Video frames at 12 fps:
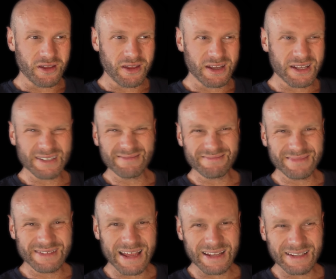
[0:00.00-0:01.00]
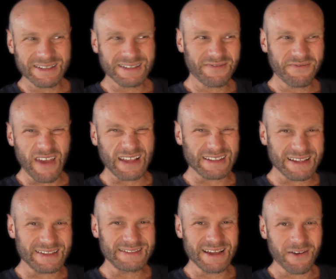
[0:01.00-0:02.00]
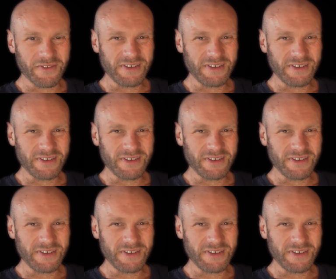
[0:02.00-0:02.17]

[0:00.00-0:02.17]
It doesn't tend to just fix itself.